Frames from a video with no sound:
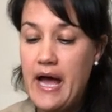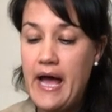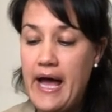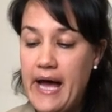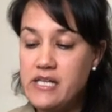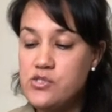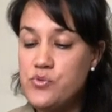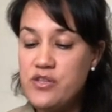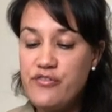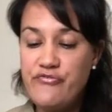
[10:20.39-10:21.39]
a hat
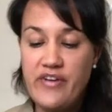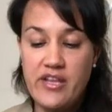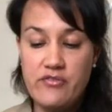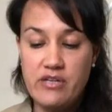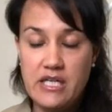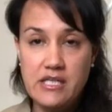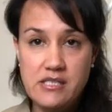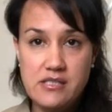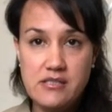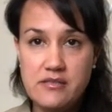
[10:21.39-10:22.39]
with a feather in
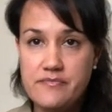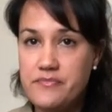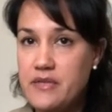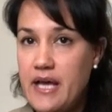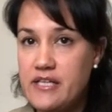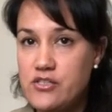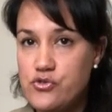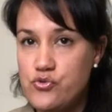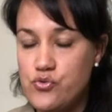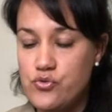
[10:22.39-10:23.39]
it, and a
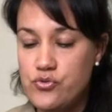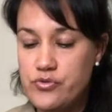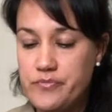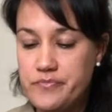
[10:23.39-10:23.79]
sword.